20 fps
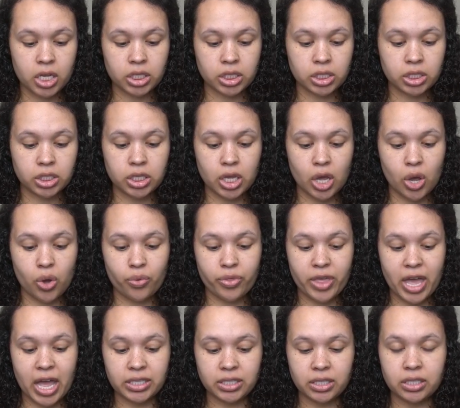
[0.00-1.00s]
So
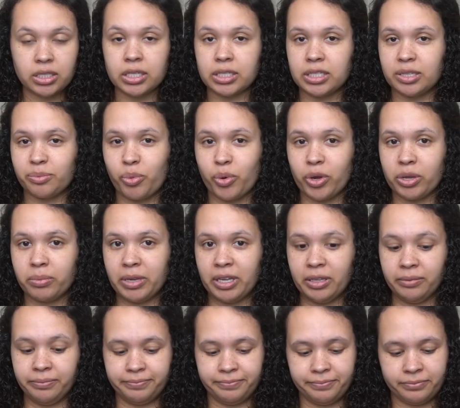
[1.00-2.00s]
that's a
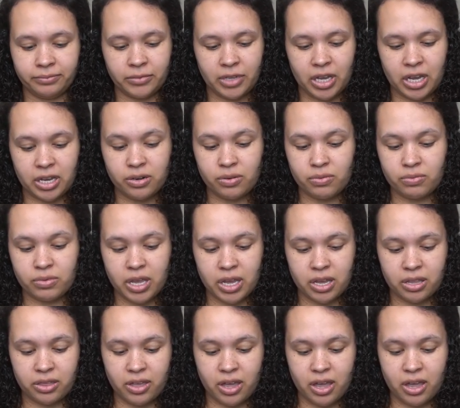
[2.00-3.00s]
disappointment. I don't
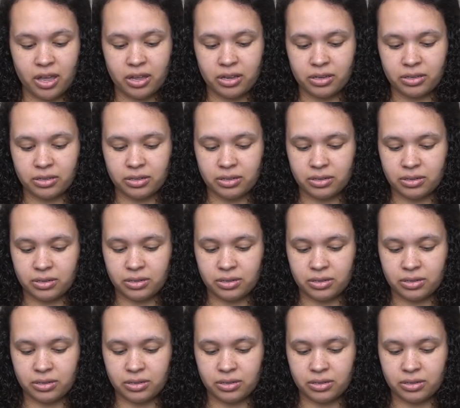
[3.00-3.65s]
like that.